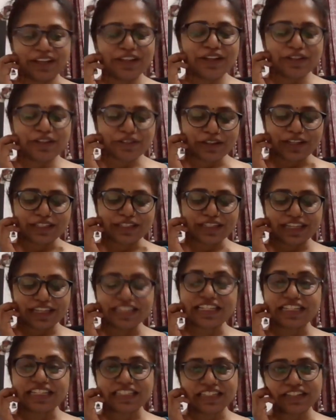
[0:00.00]
So
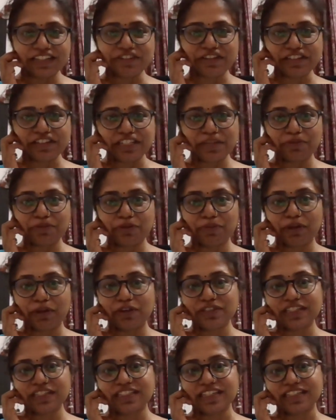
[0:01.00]
it's an interesting book
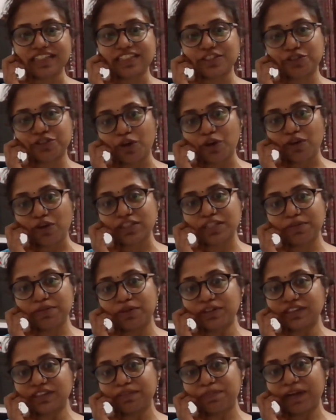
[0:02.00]
because it talks
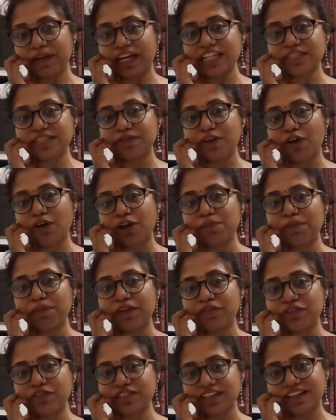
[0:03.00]
about the price we all
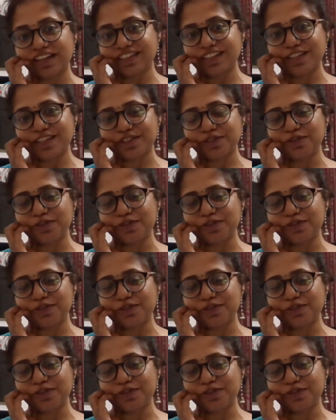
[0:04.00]
pay for success.